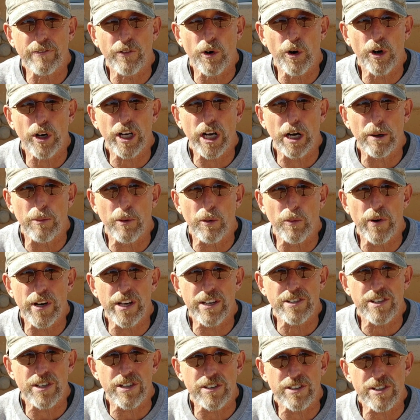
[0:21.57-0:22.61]
for a couple
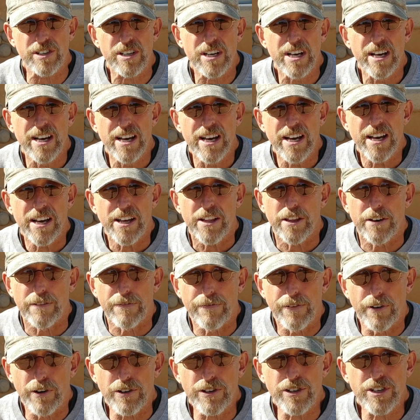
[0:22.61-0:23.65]
reasons. The
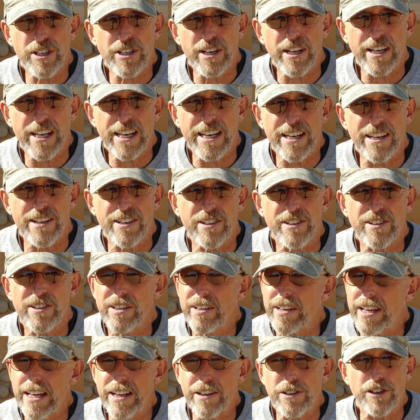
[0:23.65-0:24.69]
first
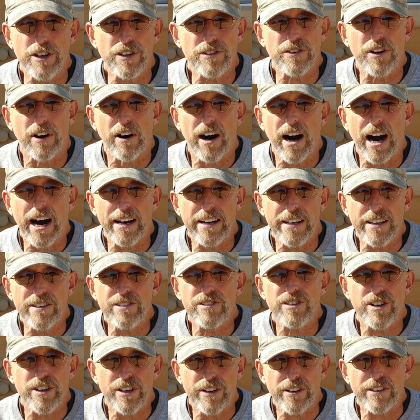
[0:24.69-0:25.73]
is it's just a lot
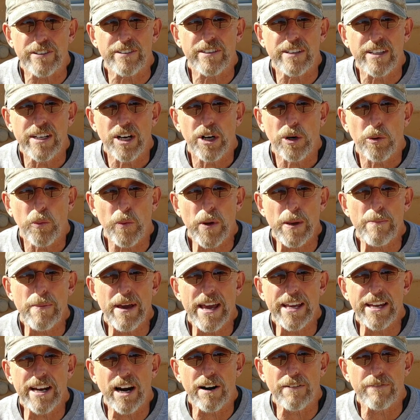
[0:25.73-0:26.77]
easier. We
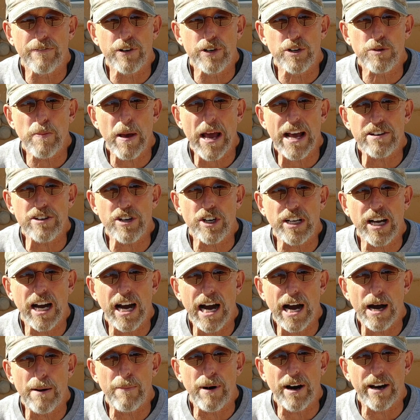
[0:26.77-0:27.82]
made our first batch of
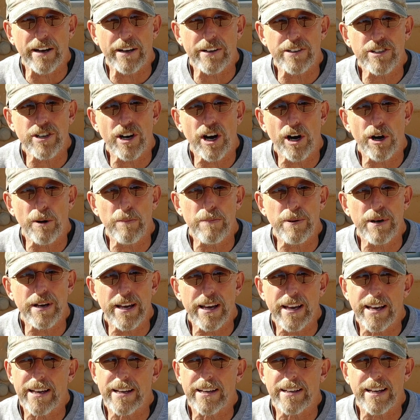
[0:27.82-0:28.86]
cob on a tarp,
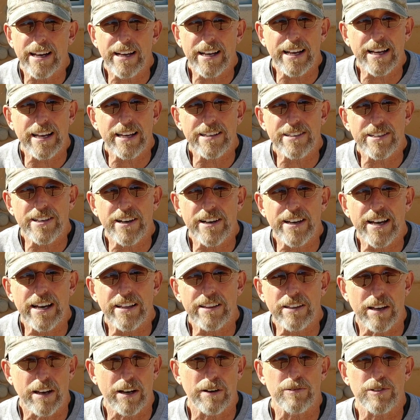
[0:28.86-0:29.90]
and I gotta tell you, I
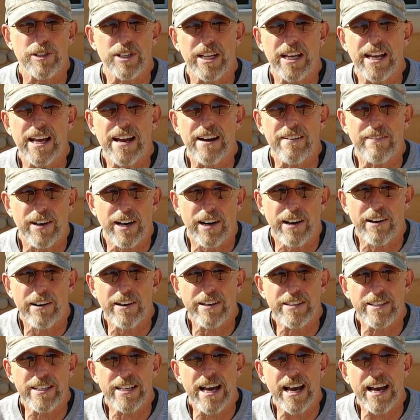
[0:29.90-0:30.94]
thought I was gonna have a
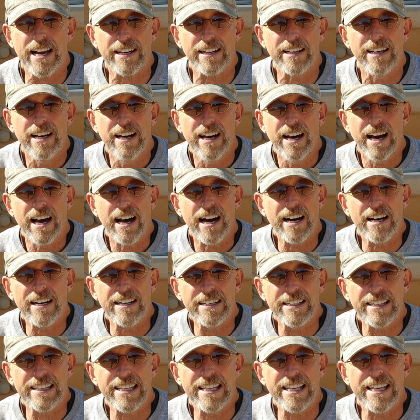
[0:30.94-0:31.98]
heart attack.
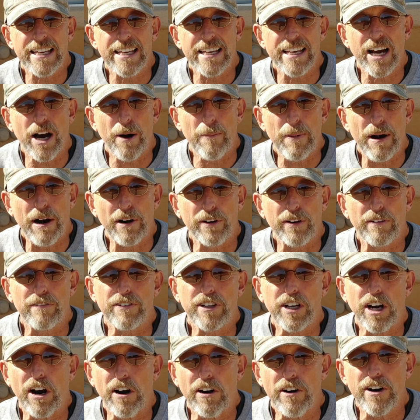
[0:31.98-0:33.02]
Uh, the amount
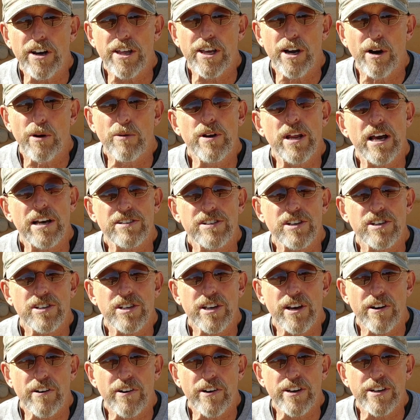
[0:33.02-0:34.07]
of cardio
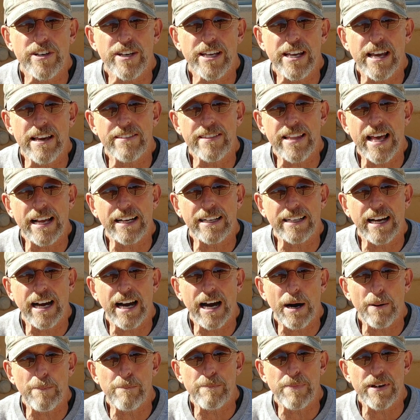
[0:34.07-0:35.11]
necessary to get that
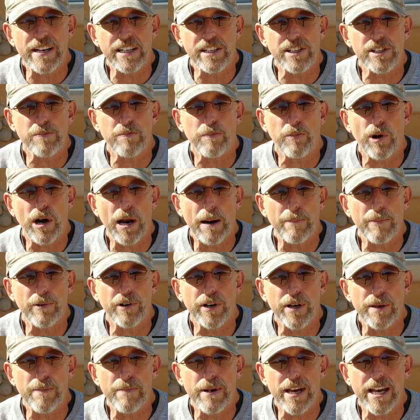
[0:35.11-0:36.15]
cob mix
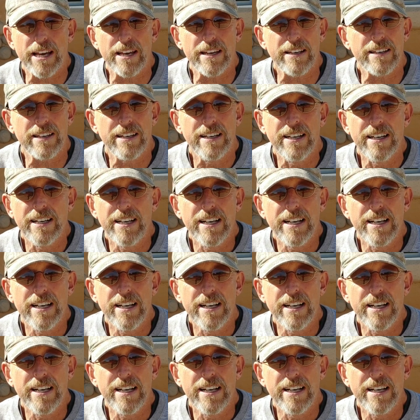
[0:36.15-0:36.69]
properly made,